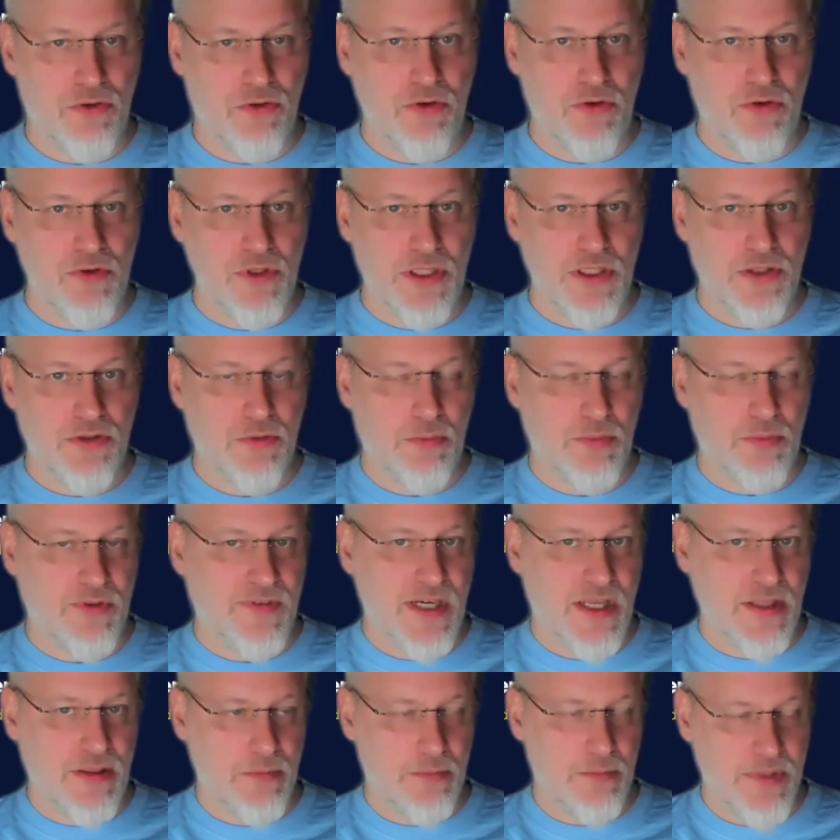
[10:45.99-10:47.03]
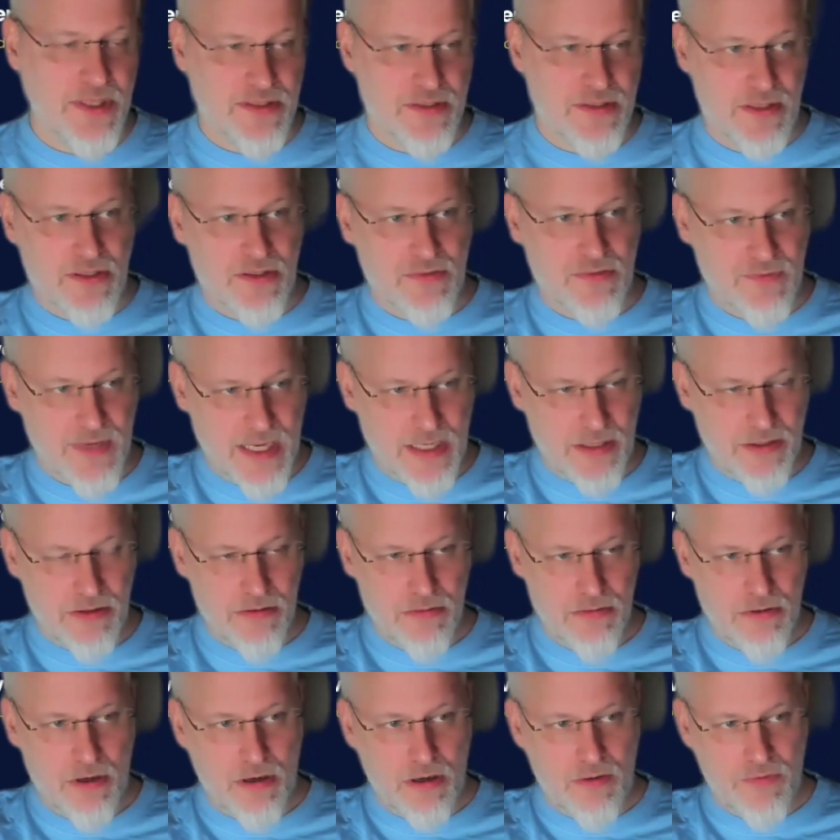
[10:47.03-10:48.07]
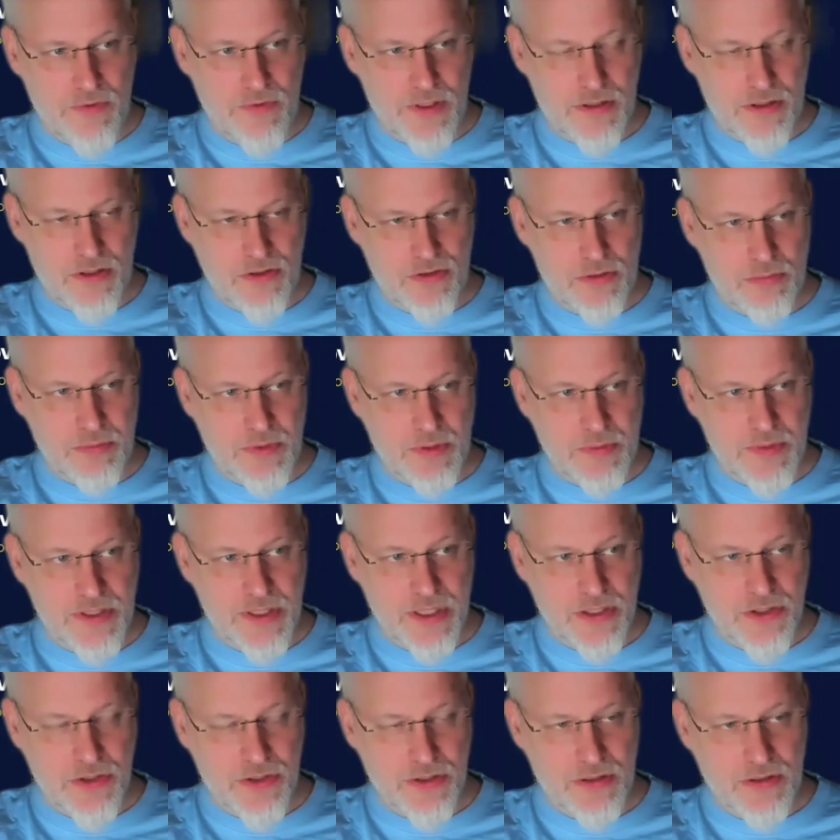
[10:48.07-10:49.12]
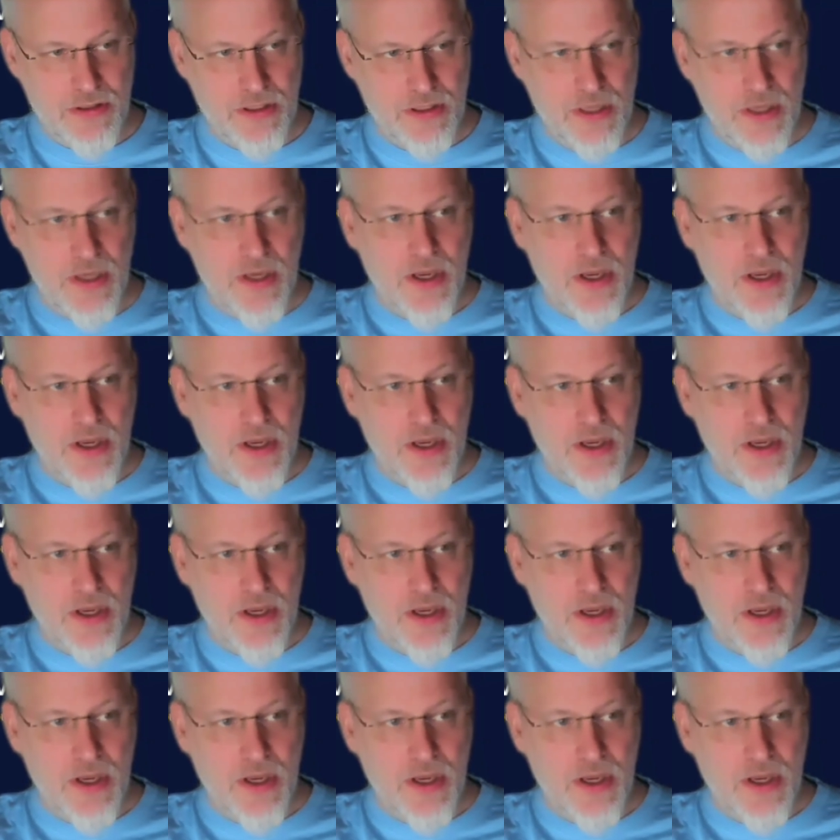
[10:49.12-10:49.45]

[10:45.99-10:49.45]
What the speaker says: You need to provide the business value of the cost optimization,